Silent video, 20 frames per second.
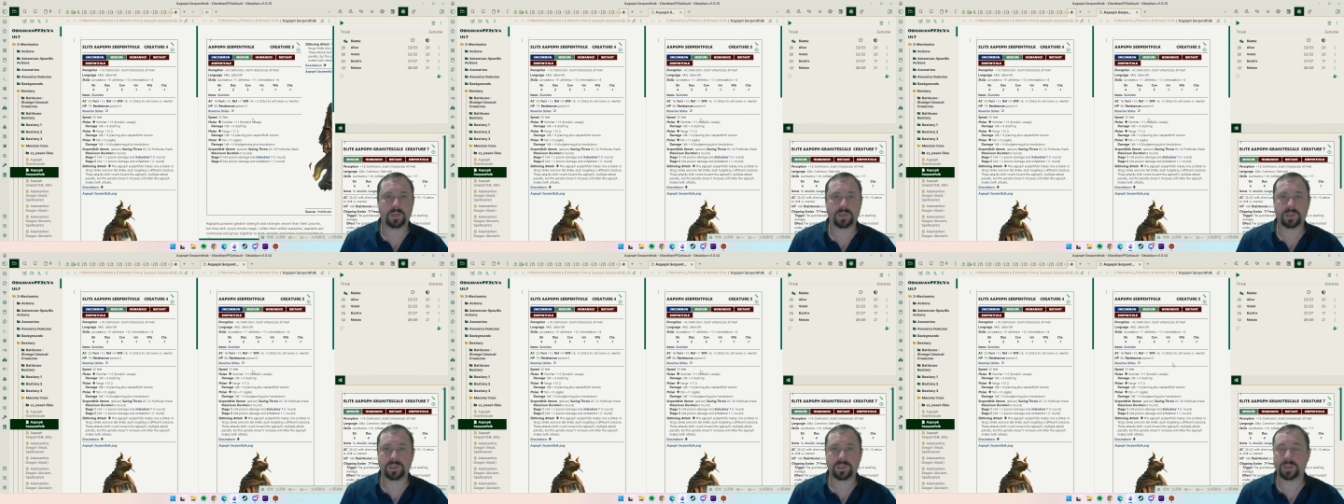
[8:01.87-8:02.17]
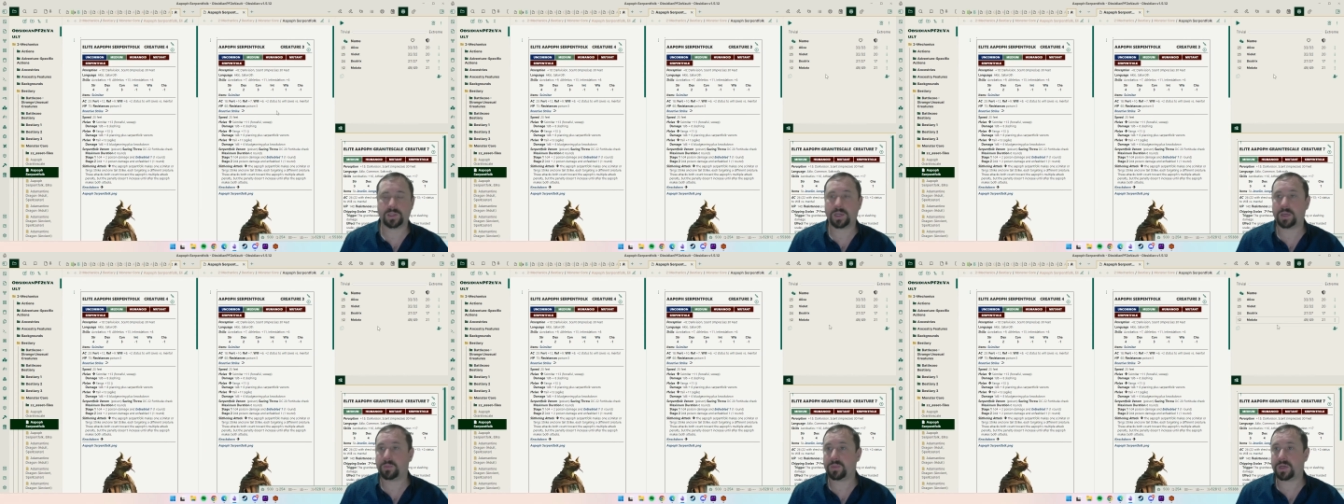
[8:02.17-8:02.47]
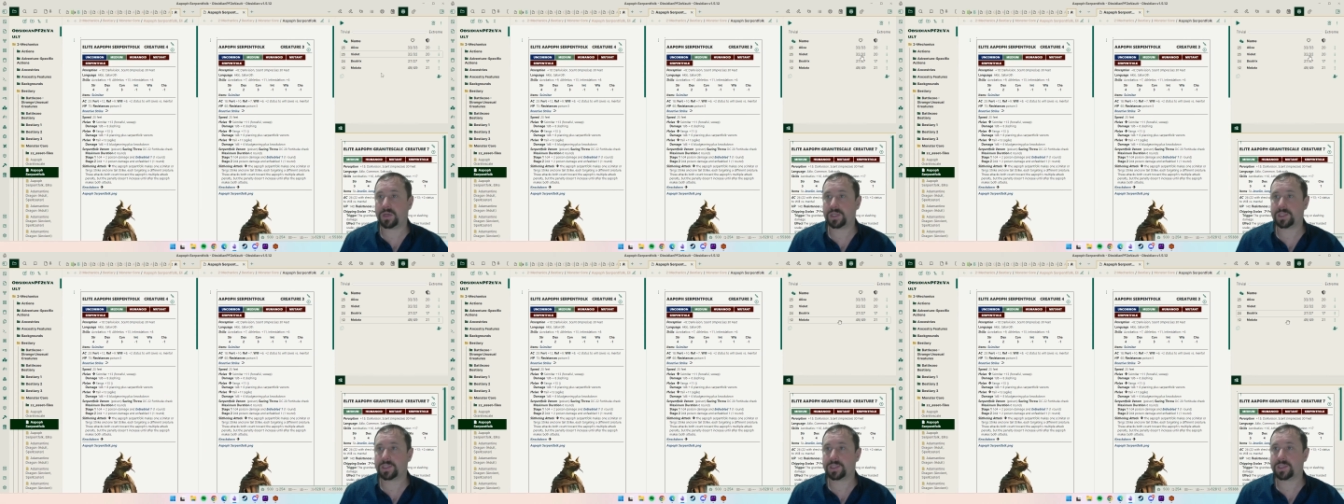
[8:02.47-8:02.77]
windows
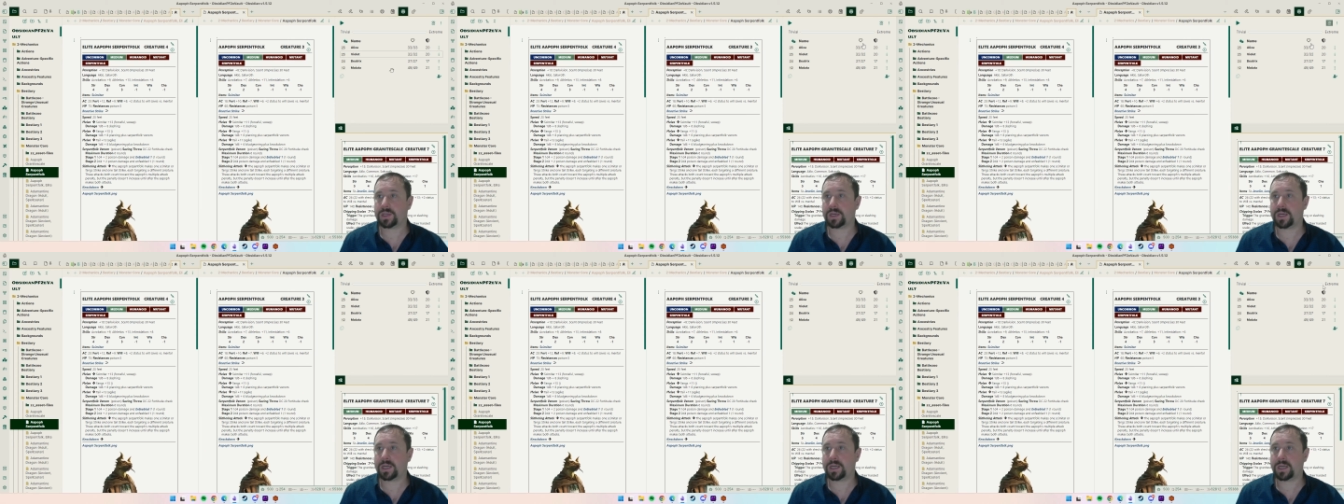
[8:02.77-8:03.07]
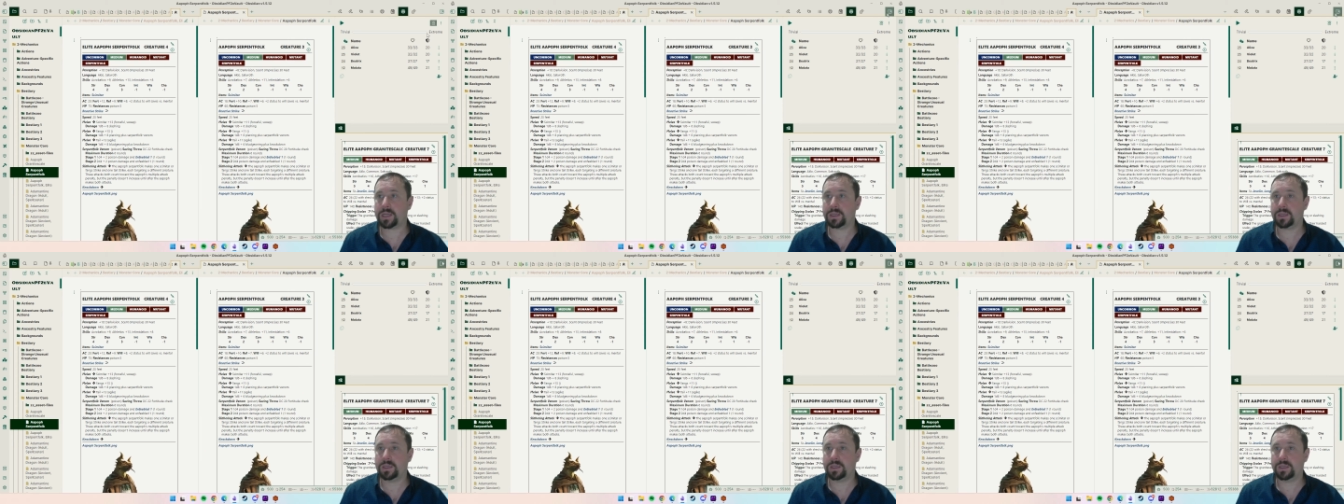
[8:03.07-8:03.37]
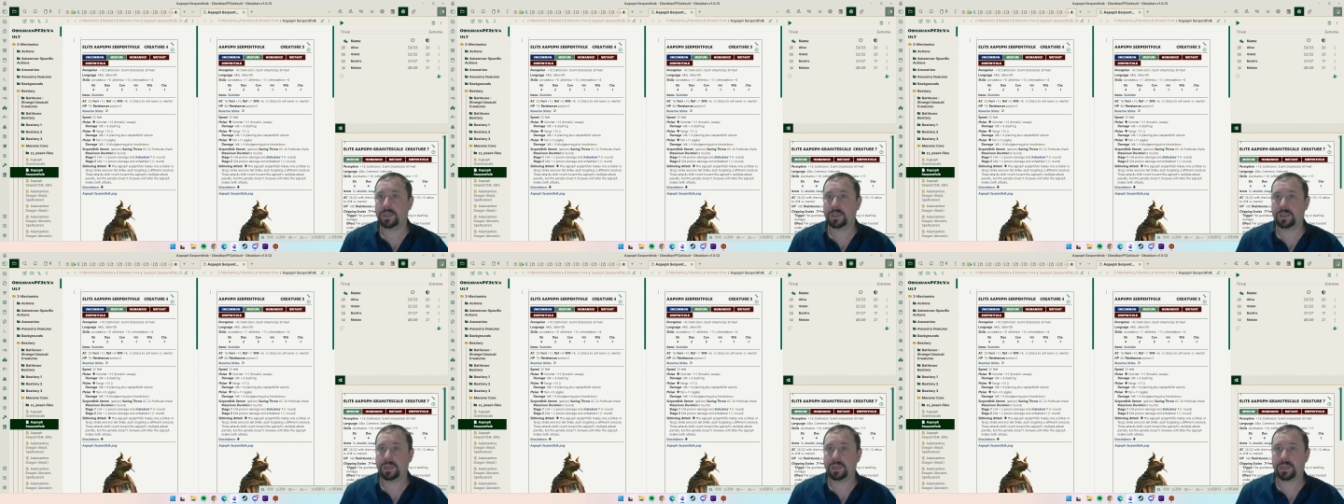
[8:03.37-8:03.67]
side by
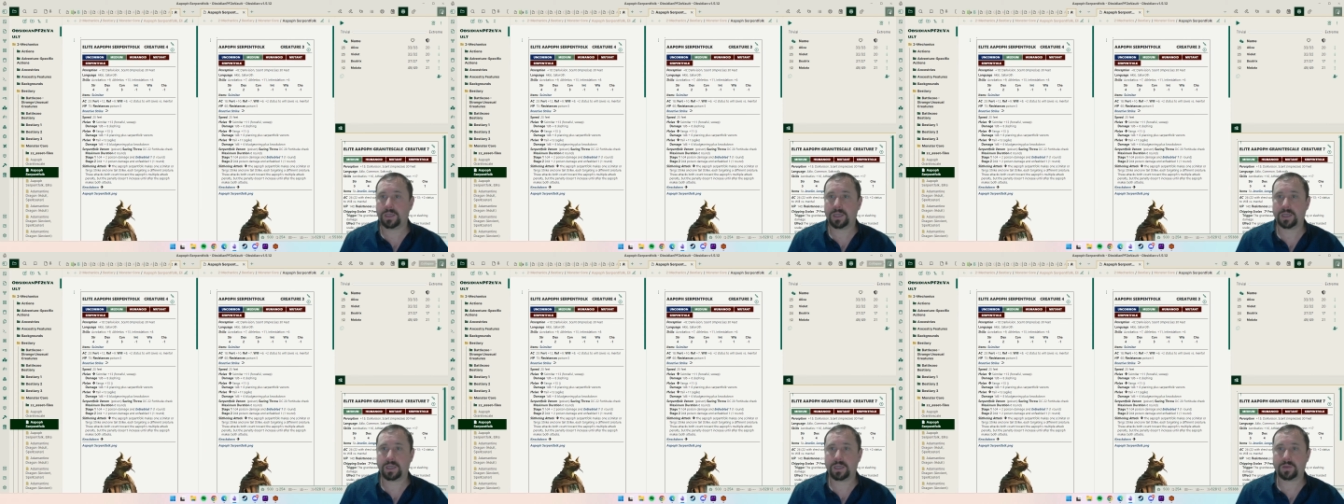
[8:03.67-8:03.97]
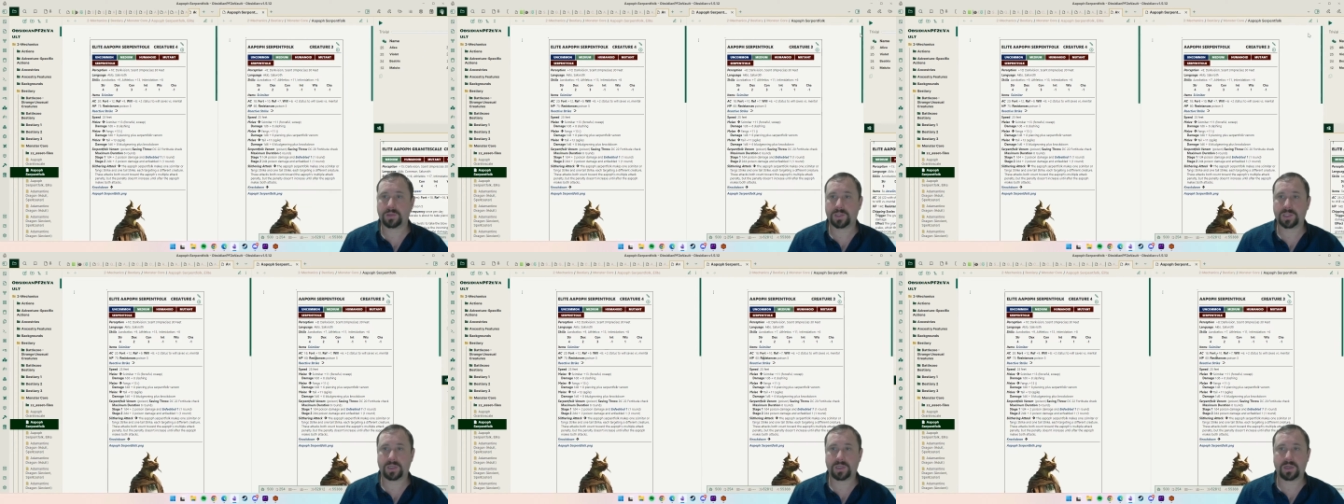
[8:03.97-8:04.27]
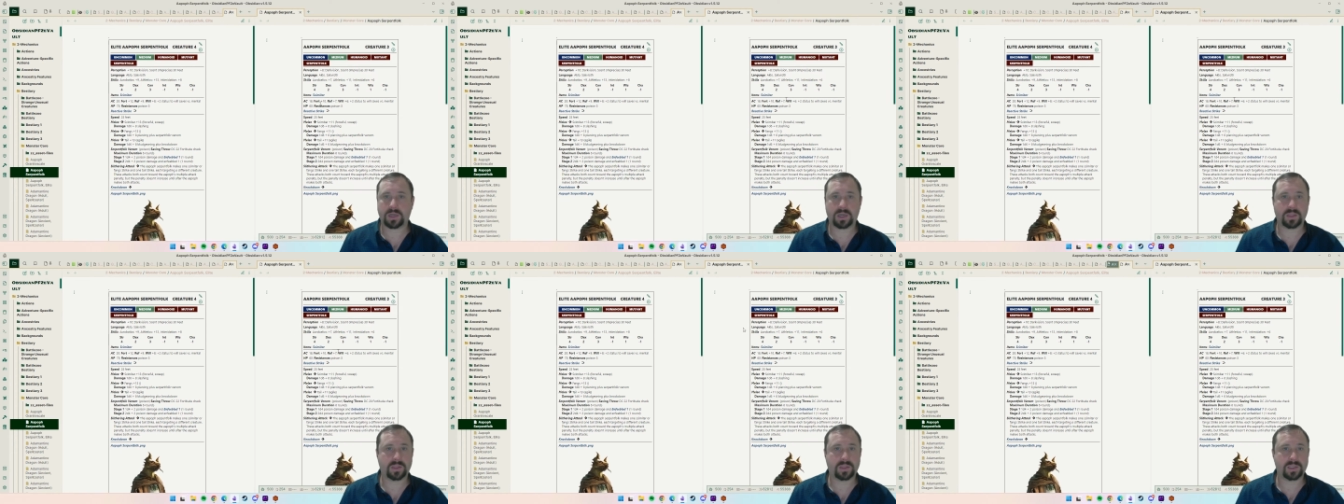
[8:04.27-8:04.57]
side. And I'll
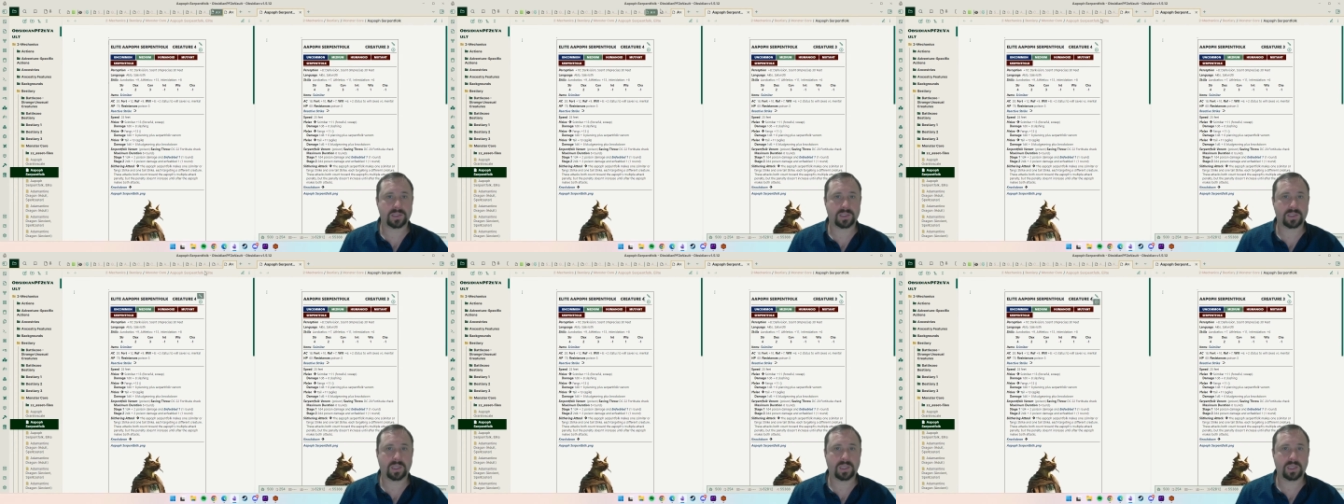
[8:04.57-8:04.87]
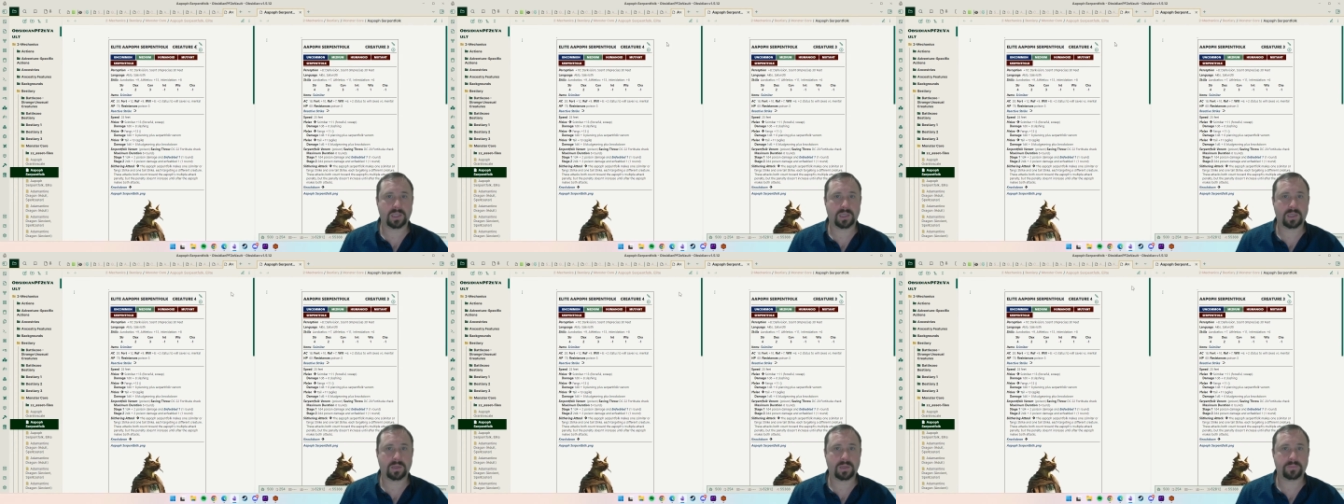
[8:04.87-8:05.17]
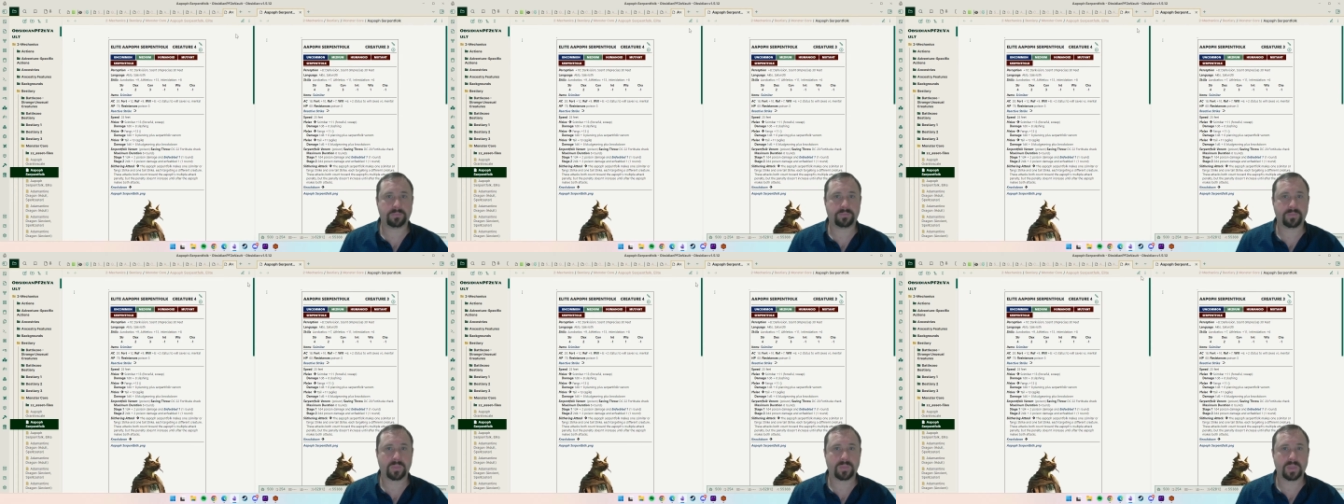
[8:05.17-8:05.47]
just hide this here.